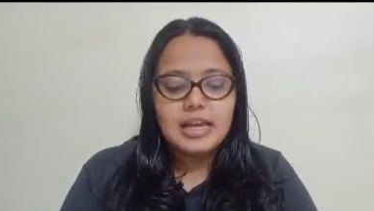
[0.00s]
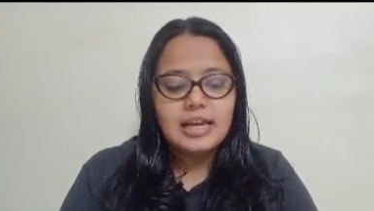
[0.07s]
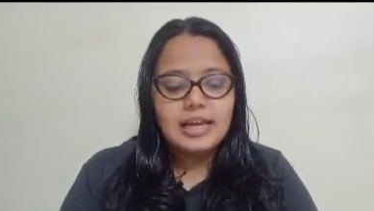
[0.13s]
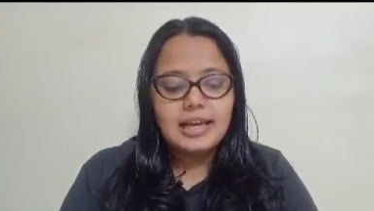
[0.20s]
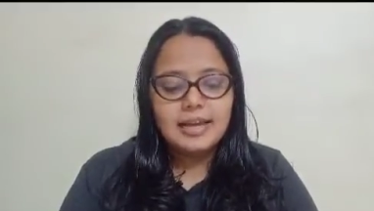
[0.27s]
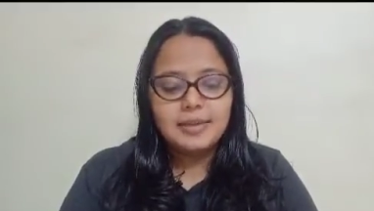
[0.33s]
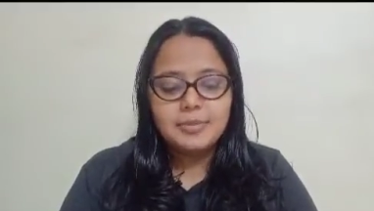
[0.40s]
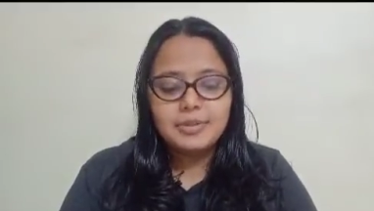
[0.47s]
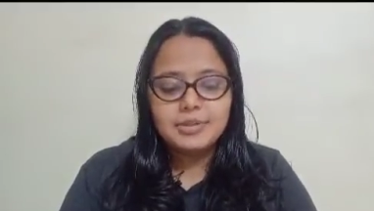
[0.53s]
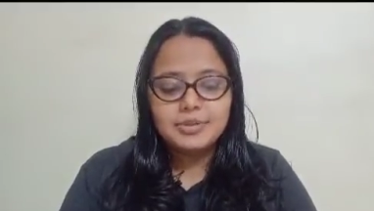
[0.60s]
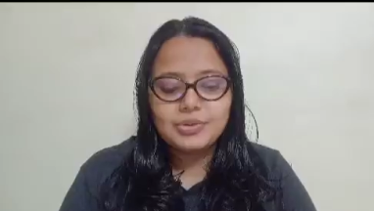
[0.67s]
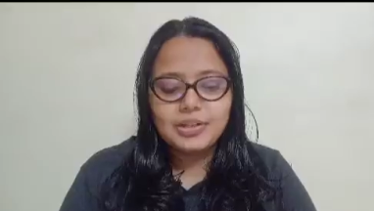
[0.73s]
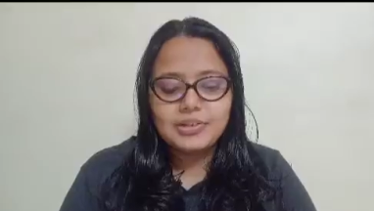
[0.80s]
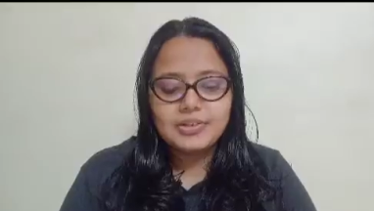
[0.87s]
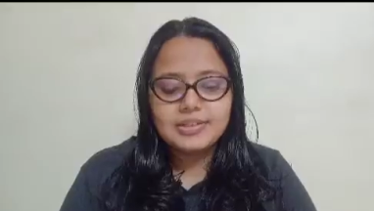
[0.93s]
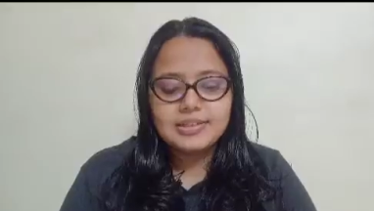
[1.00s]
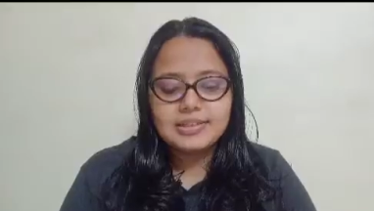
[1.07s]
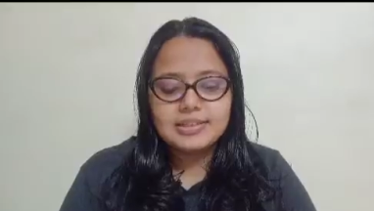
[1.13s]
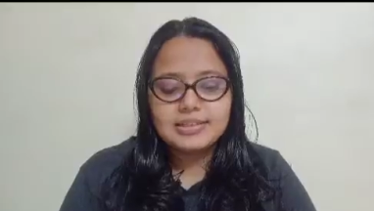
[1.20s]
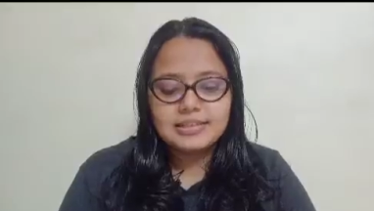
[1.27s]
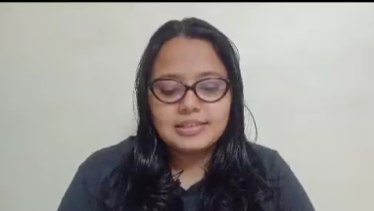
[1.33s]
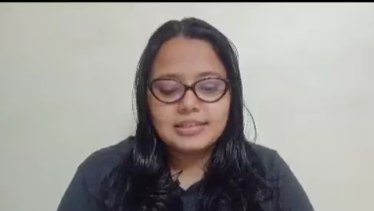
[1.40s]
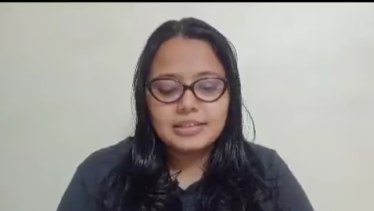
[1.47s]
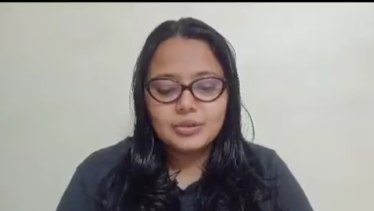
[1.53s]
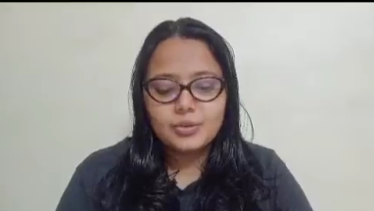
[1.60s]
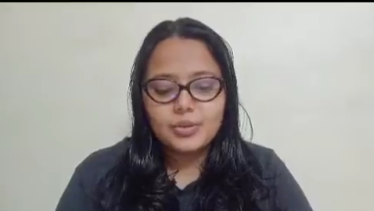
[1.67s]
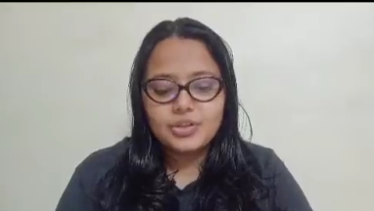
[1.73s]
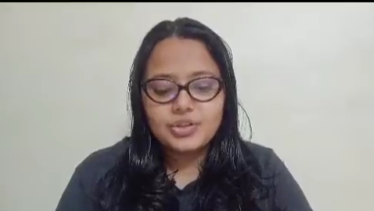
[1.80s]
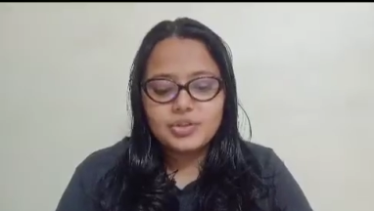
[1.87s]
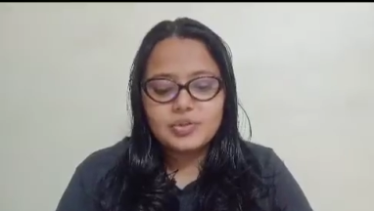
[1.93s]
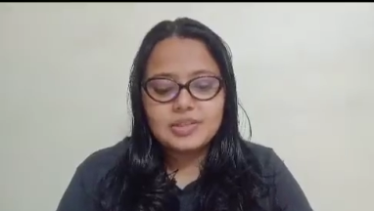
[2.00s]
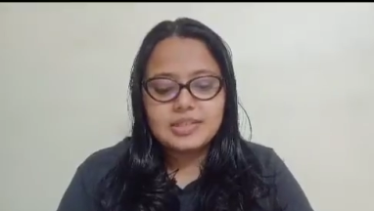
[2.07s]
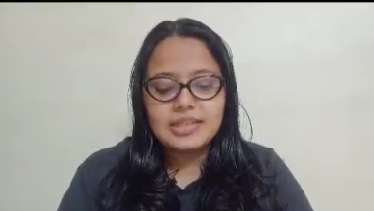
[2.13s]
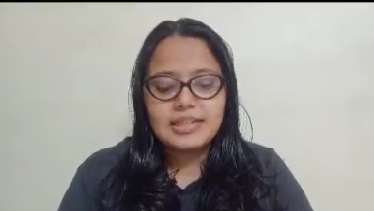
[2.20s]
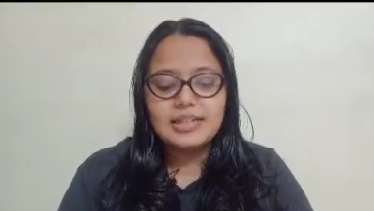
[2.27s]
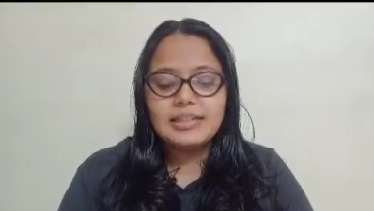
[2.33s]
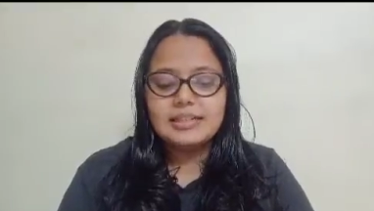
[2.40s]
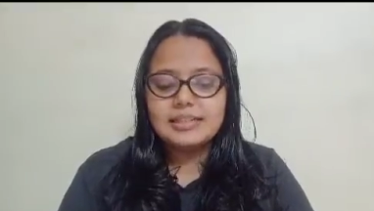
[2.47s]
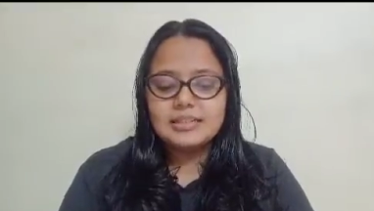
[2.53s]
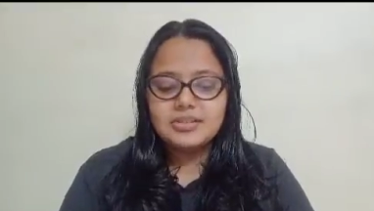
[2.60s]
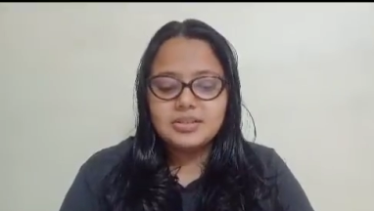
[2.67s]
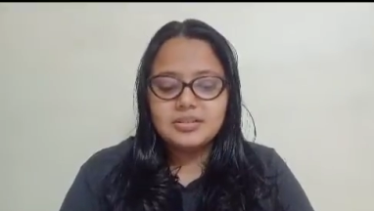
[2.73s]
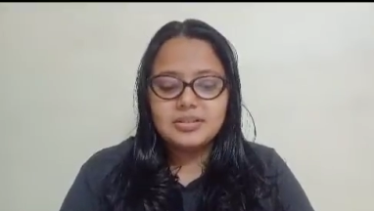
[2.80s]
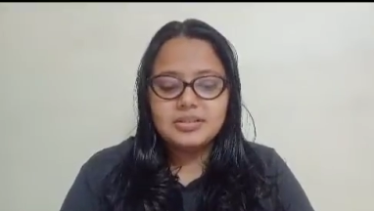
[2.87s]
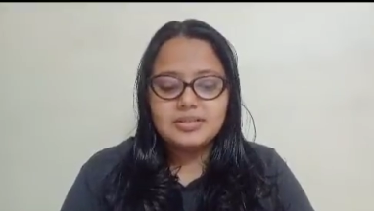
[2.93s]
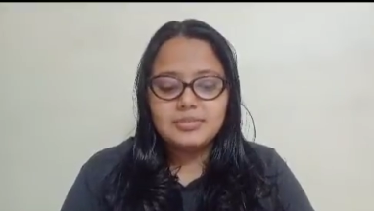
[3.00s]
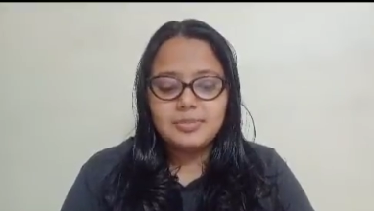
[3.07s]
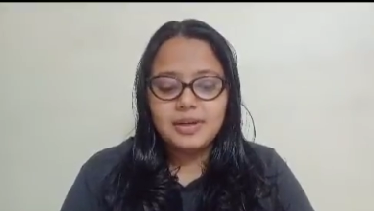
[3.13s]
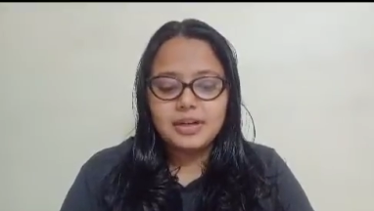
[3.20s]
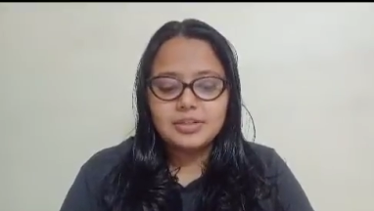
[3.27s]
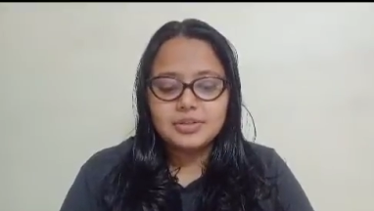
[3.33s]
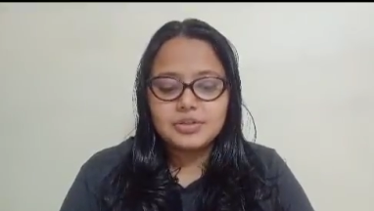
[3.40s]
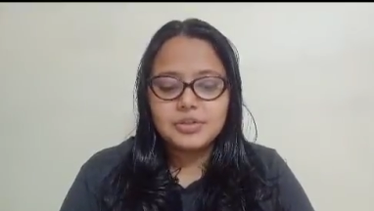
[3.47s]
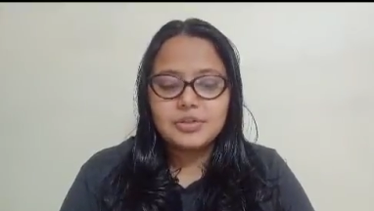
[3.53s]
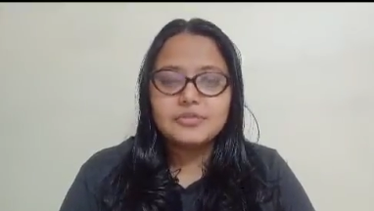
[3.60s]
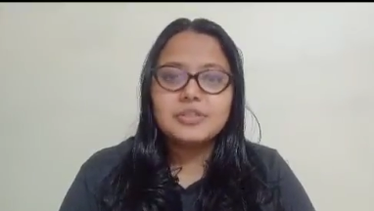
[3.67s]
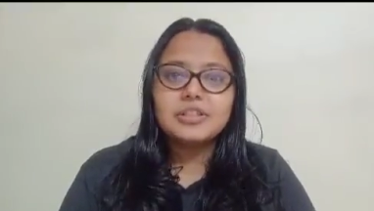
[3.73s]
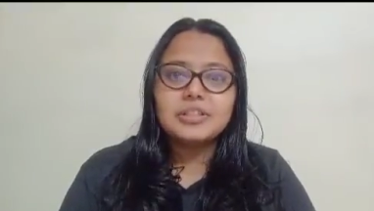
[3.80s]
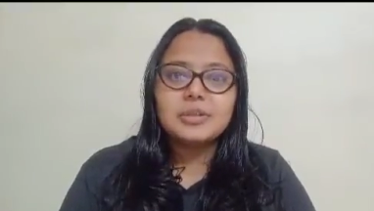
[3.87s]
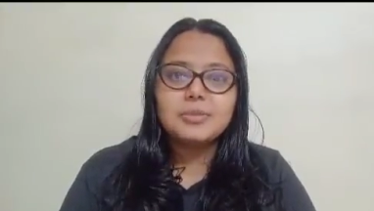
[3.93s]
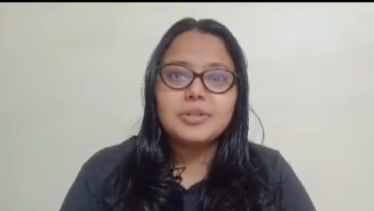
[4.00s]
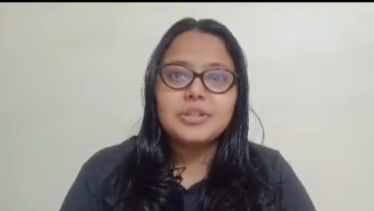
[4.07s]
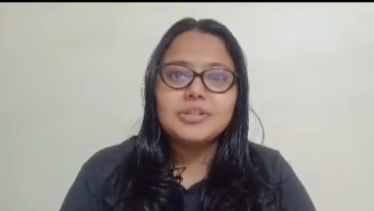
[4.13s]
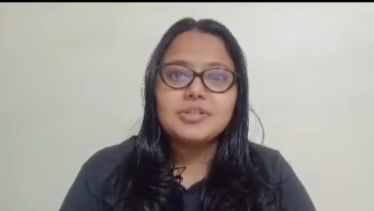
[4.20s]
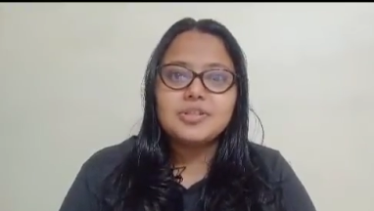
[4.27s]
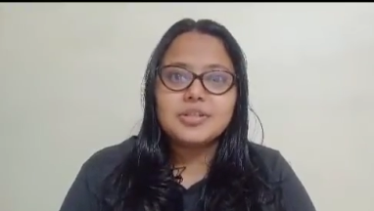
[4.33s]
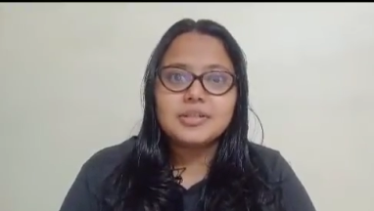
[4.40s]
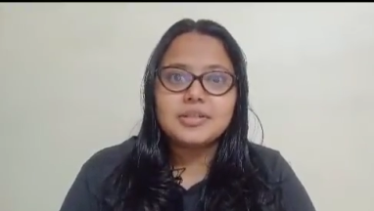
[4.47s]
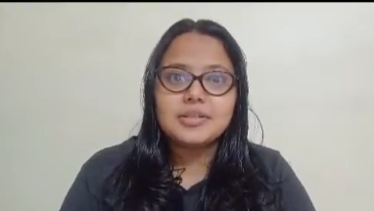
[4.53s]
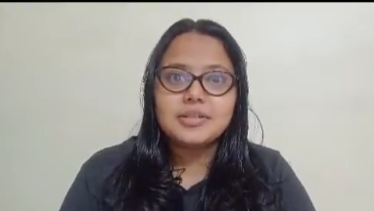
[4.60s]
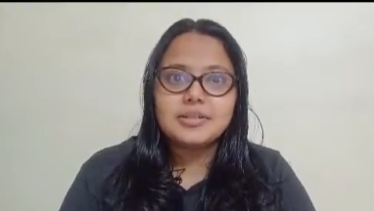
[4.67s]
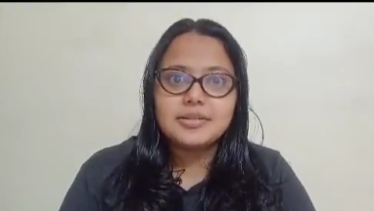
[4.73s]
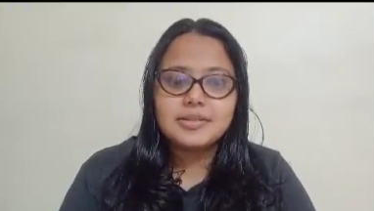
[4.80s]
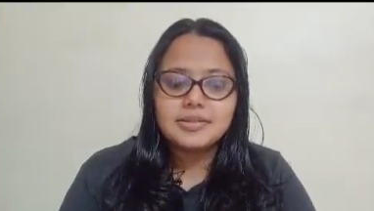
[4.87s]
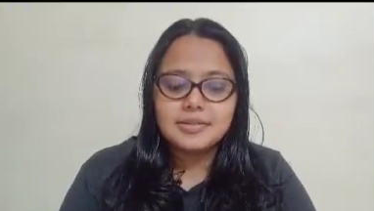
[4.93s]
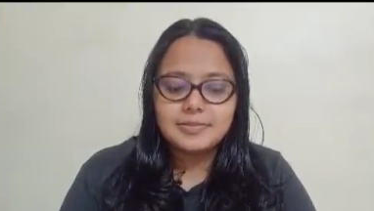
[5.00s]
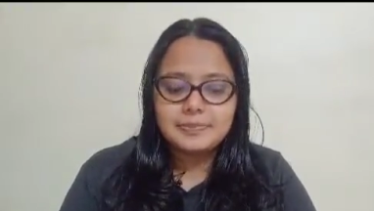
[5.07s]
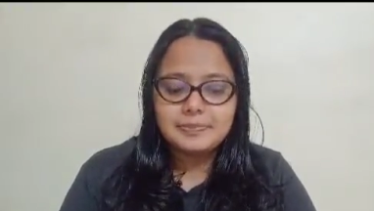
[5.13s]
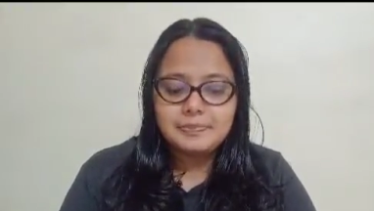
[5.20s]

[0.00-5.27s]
able to address critical questions and an integral part of the criminal justice system.